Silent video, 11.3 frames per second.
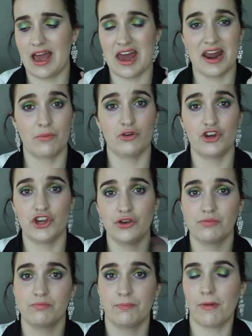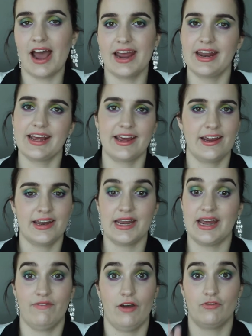and I would buy it again
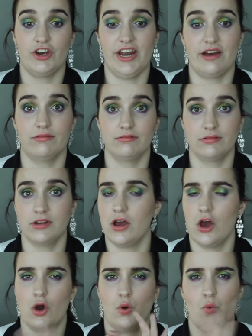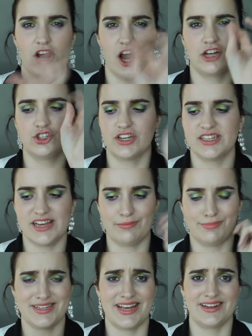if I run out.
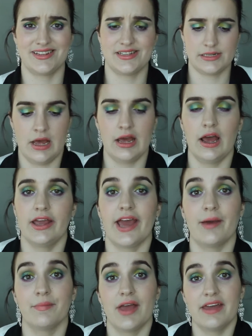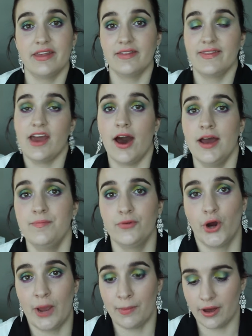110%. Okay, and then the eye
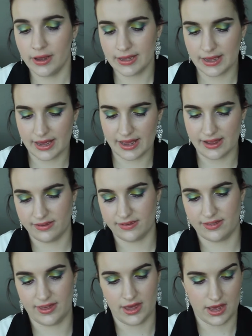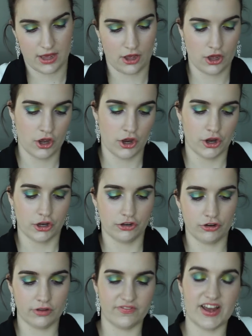primer is the
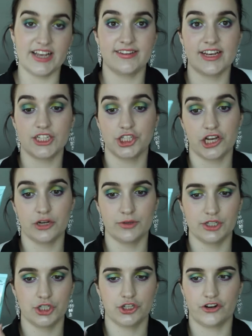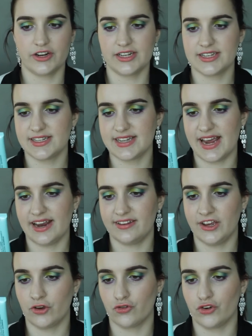Too Faced Shadow Insurance
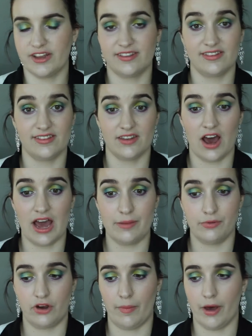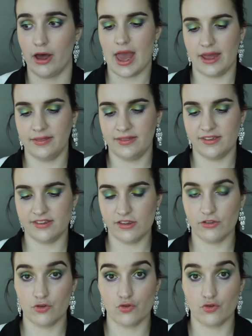Anti-Crease Eye Primer. And this is